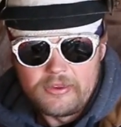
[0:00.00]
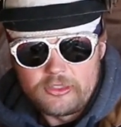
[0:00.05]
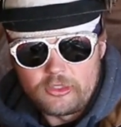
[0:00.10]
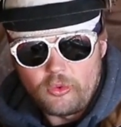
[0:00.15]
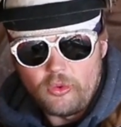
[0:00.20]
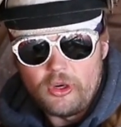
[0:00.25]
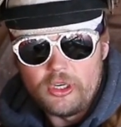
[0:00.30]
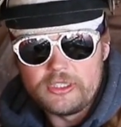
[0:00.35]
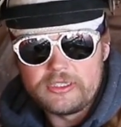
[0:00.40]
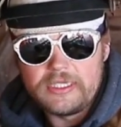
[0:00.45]

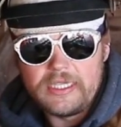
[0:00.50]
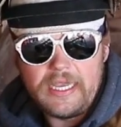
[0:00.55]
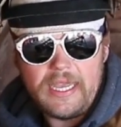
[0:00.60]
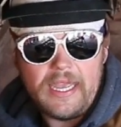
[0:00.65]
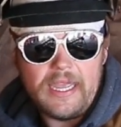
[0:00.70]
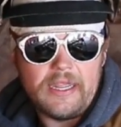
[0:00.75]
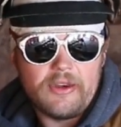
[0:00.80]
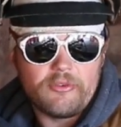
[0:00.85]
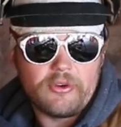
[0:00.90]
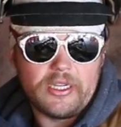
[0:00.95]
Towards the
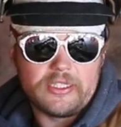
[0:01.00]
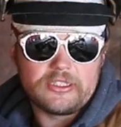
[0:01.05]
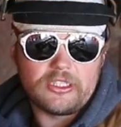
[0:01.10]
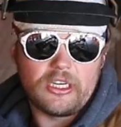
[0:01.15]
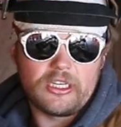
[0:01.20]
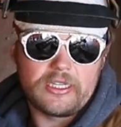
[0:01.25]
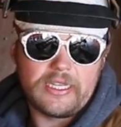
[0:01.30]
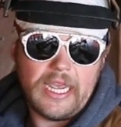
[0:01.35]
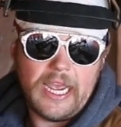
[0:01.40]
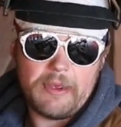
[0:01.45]
end, when I
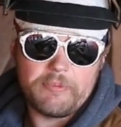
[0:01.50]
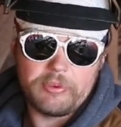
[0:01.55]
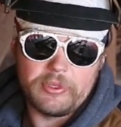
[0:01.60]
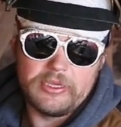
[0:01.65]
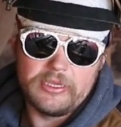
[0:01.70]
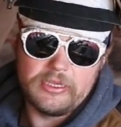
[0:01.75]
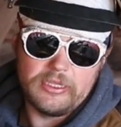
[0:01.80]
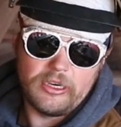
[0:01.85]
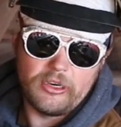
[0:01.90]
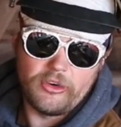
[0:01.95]
started
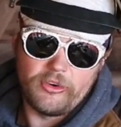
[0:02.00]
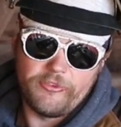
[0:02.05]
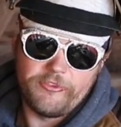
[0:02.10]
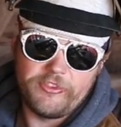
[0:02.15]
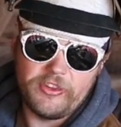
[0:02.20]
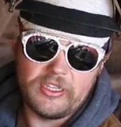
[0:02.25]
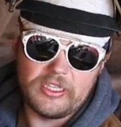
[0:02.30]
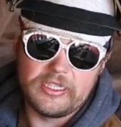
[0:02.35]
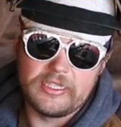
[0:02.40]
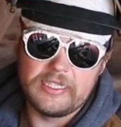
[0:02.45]
capping or
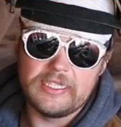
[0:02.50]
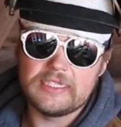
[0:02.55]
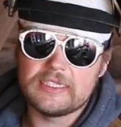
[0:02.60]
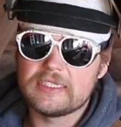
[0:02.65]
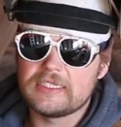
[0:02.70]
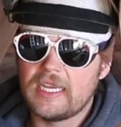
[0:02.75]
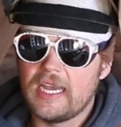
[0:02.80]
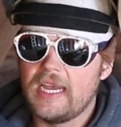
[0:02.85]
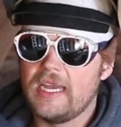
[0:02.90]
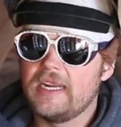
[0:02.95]
filling this
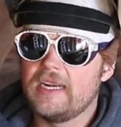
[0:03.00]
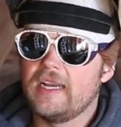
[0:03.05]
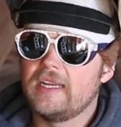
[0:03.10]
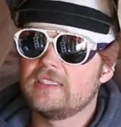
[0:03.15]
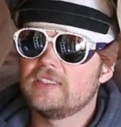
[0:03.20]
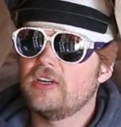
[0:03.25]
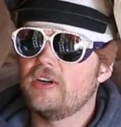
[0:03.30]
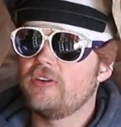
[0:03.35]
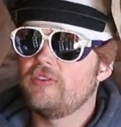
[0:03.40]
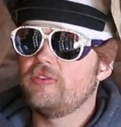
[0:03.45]
side,
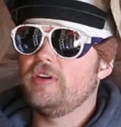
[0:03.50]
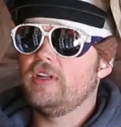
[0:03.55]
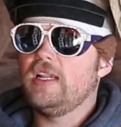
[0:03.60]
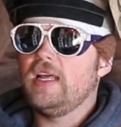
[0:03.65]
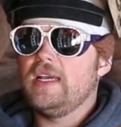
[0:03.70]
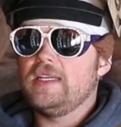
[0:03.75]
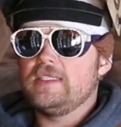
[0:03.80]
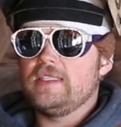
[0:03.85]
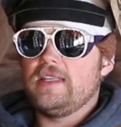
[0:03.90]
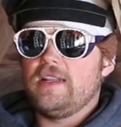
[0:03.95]
I started
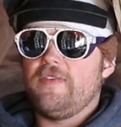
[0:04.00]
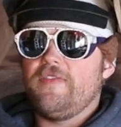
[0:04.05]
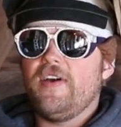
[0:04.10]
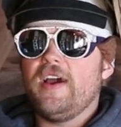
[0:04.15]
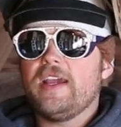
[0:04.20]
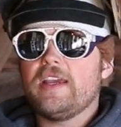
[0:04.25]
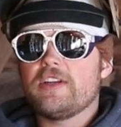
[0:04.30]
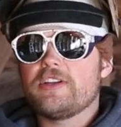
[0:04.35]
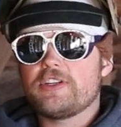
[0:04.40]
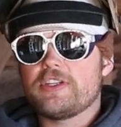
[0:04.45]
realizing that if
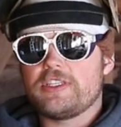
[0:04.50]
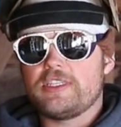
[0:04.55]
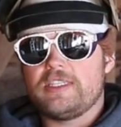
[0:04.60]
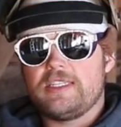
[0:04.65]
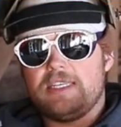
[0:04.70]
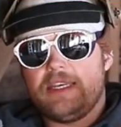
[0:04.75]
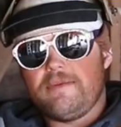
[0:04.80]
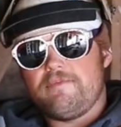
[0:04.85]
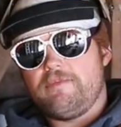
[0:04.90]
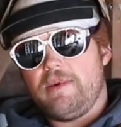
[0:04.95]
I could
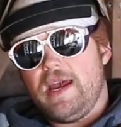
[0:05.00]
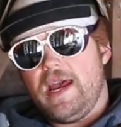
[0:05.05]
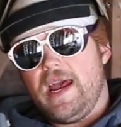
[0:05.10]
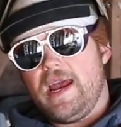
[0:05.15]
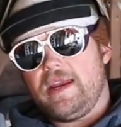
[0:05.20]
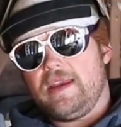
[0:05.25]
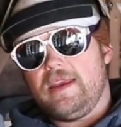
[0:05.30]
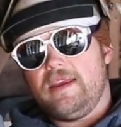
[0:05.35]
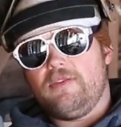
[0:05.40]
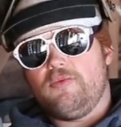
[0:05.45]
just sit
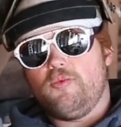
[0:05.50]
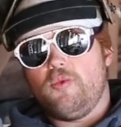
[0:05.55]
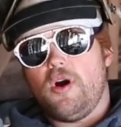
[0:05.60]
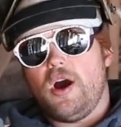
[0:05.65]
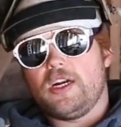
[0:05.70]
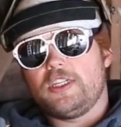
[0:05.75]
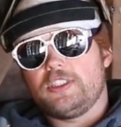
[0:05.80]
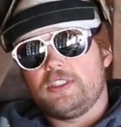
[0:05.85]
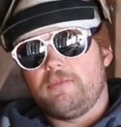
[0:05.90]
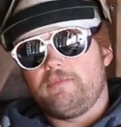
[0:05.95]
back and
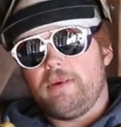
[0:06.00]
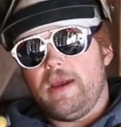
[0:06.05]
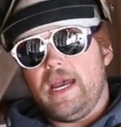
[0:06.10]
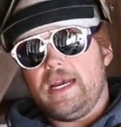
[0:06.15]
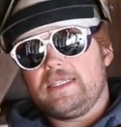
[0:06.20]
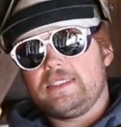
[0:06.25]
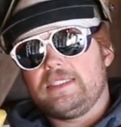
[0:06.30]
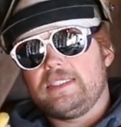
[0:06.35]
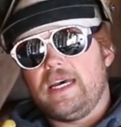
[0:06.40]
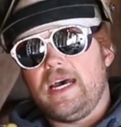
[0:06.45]
watch the
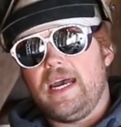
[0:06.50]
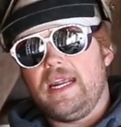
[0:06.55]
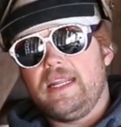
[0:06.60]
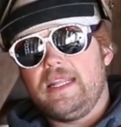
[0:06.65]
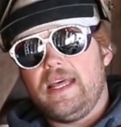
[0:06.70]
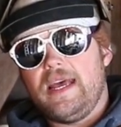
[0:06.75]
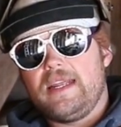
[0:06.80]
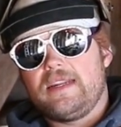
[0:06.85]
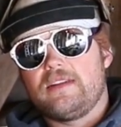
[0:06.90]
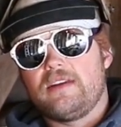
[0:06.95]
back side
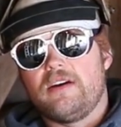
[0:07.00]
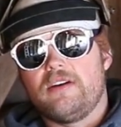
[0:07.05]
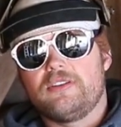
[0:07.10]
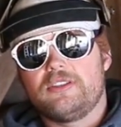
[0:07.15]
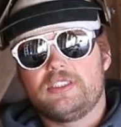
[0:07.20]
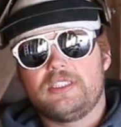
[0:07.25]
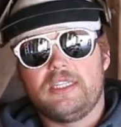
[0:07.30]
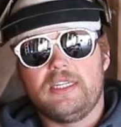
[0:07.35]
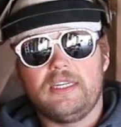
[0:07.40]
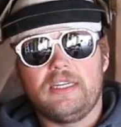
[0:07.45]
of that
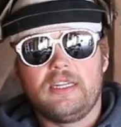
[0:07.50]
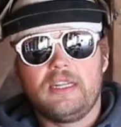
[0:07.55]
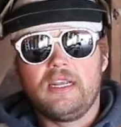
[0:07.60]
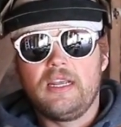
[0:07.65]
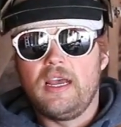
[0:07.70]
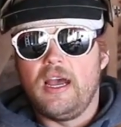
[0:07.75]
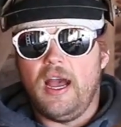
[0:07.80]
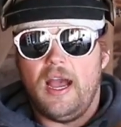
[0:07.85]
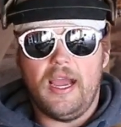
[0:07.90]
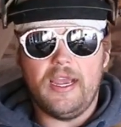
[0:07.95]
tungsten,
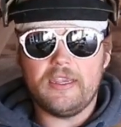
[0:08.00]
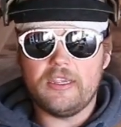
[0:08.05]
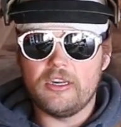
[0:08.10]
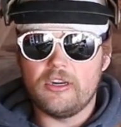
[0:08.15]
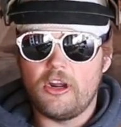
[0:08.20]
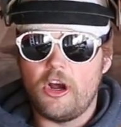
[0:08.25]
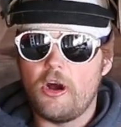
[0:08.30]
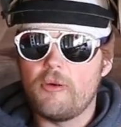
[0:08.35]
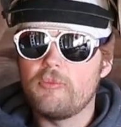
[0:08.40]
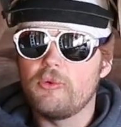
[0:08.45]
I
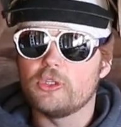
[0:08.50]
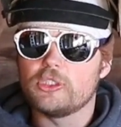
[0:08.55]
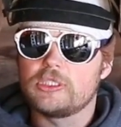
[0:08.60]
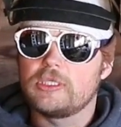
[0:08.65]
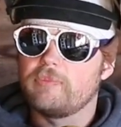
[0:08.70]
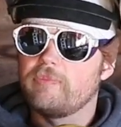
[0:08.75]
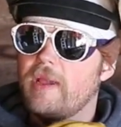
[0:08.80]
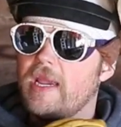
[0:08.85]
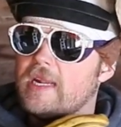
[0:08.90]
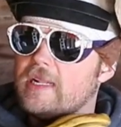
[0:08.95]
could
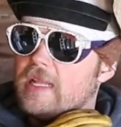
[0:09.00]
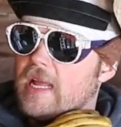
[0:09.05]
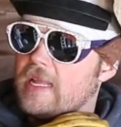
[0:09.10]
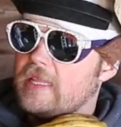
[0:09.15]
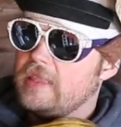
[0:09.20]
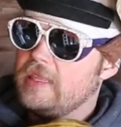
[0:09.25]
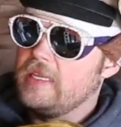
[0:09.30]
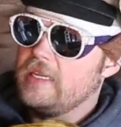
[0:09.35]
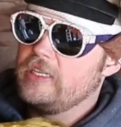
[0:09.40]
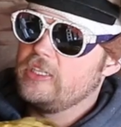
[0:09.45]
almost make
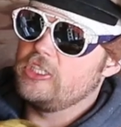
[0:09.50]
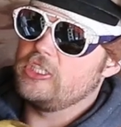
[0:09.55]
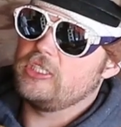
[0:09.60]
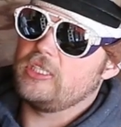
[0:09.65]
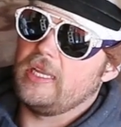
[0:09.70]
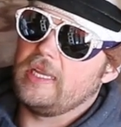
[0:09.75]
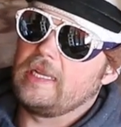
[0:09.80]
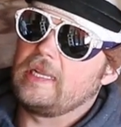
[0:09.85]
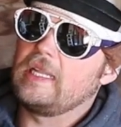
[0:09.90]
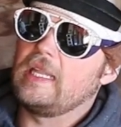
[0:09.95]
that thing just
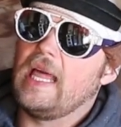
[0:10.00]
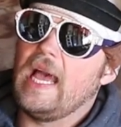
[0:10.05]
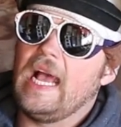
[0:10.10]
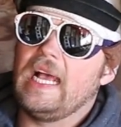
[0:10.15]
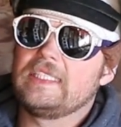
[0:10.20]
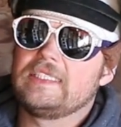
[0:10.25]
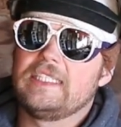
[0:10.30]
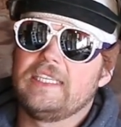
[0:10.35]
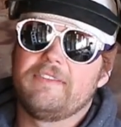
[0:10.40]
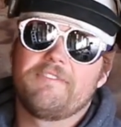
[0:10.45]
like
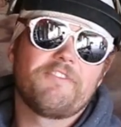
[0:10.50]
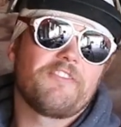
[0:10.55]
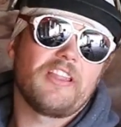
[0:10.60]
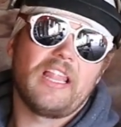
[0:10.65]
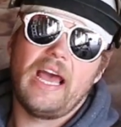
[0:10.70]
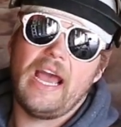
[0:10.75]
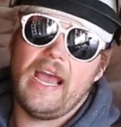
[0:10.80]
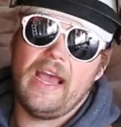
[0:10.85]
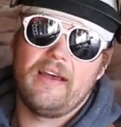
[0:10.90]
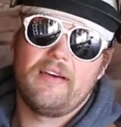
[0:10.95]
glassy
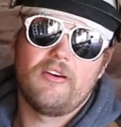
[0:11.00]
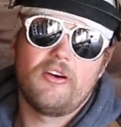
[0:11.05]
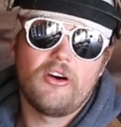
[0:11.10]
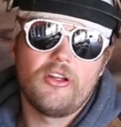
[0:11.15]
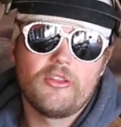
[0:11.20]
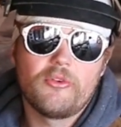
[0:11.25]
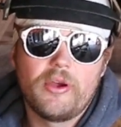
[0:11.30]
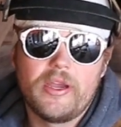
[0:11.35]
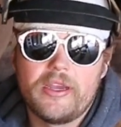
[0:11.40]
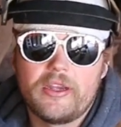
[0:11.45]
flat
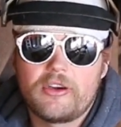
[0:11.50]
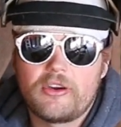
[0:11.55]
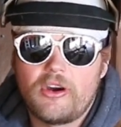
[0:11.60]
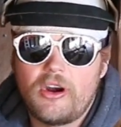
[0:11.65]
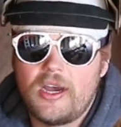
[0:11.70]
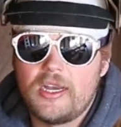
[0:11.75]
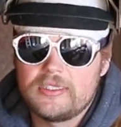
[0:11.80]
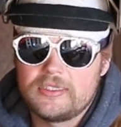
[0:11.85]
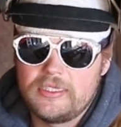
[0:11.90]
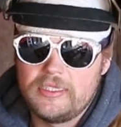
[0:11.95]
all the way
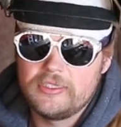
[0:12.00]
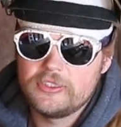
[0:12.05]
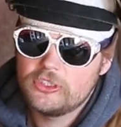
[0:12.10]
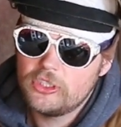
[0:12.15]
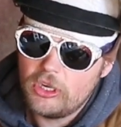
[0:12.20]
across it.